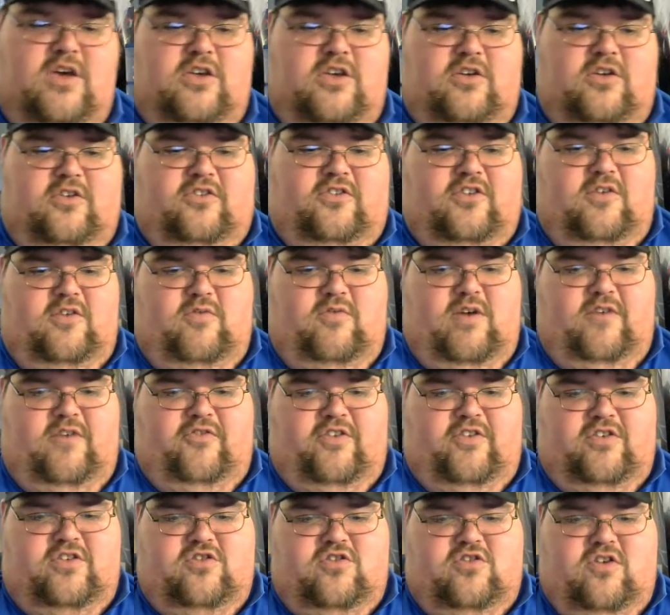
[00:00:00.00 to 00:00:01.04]
You'll see
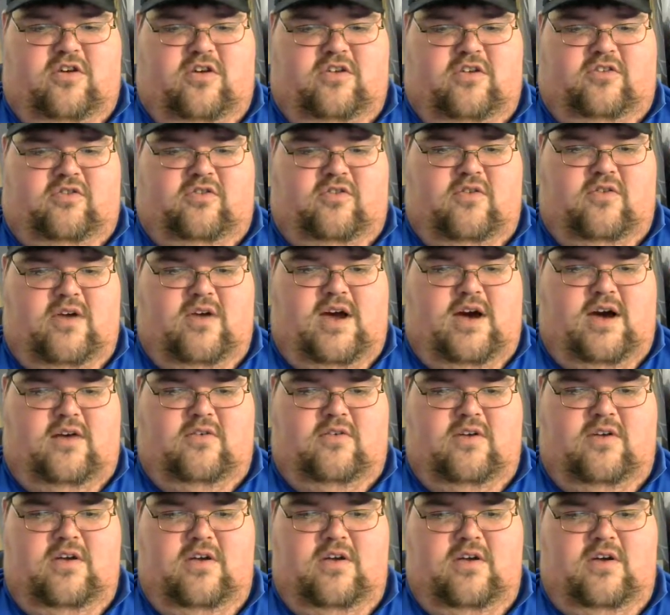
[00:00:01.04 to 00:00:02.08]
reference charts
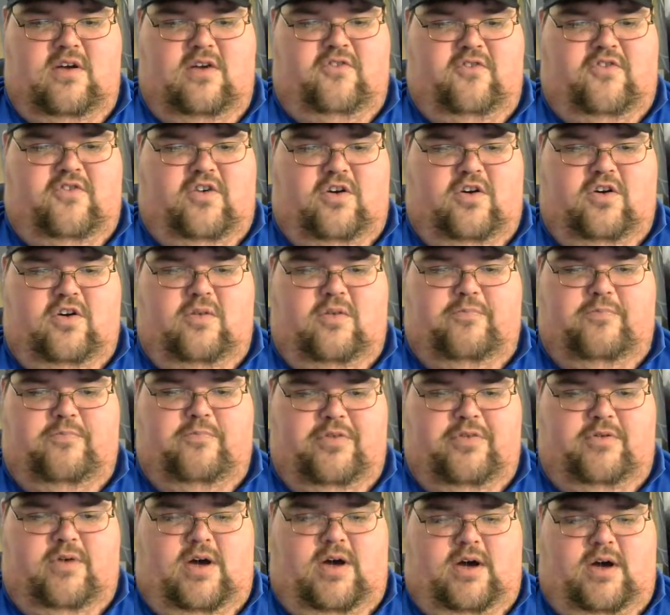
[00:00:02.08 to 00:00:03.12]
throughout for
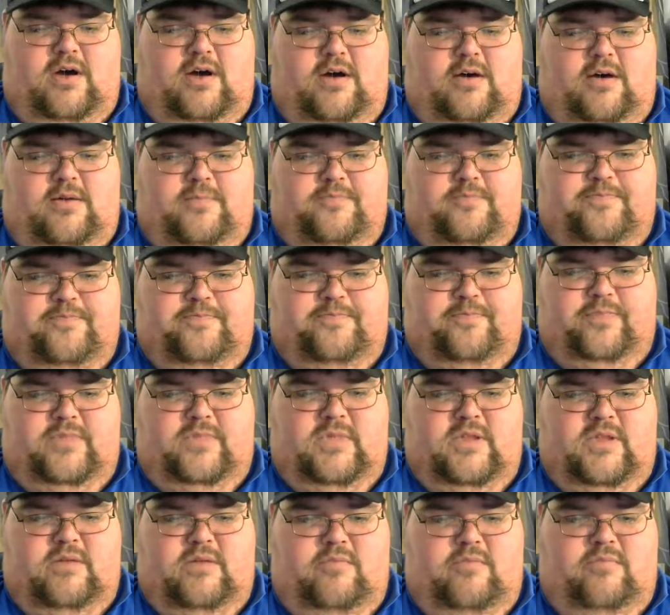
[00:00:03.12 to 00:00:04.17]

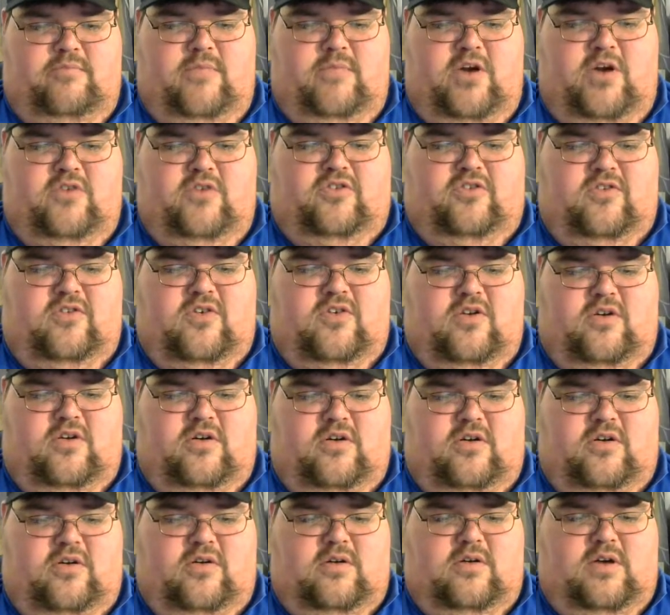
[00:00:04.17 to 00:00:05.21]
most of
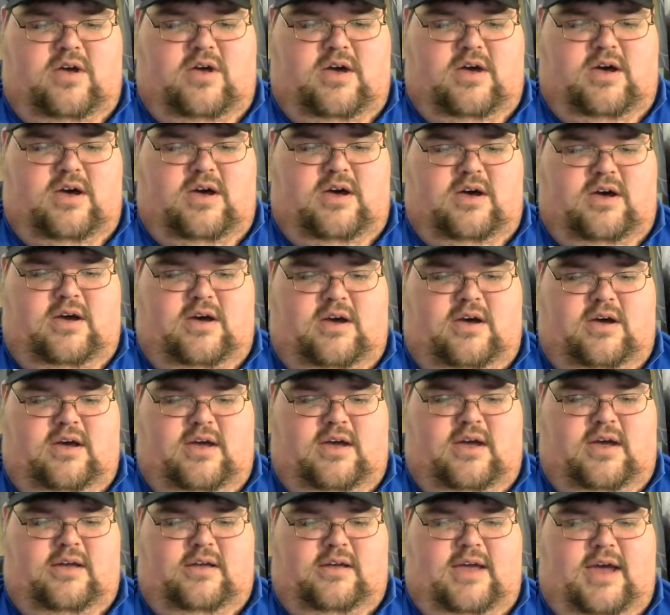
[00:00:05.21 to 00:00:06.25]
your
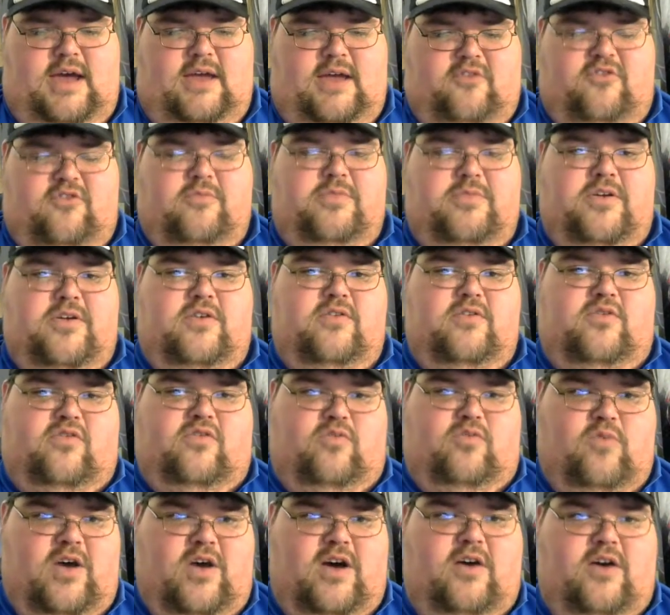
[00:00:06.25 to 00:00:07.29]

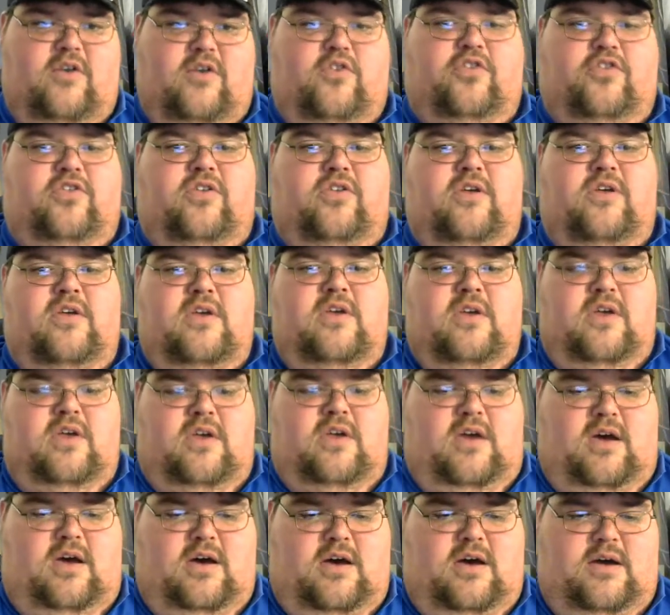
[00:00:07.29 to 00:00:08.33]
attributes, wealth,
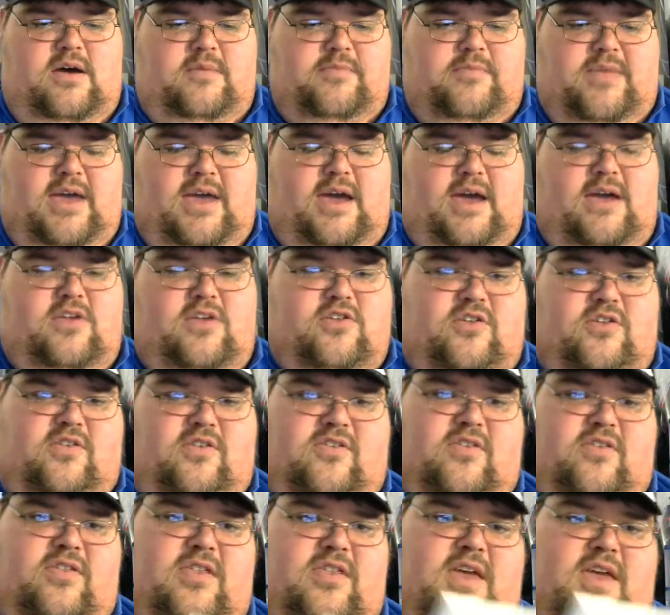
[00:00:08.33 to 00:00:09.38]

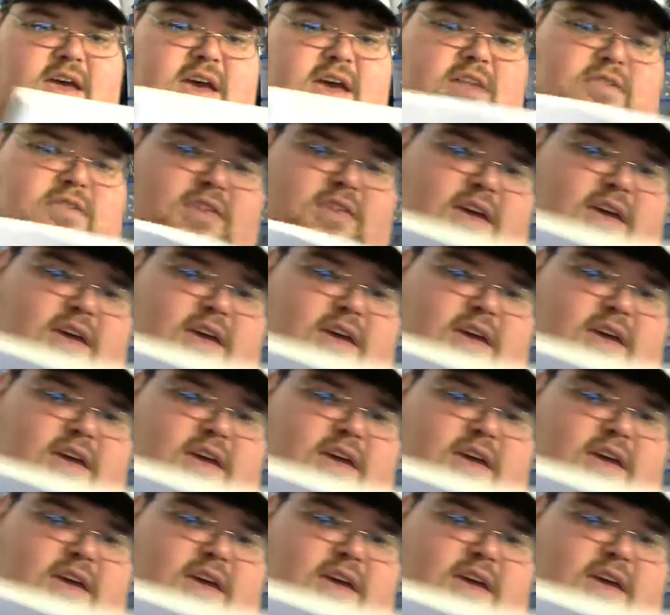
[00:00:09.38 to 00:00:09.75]
gadgets, and that.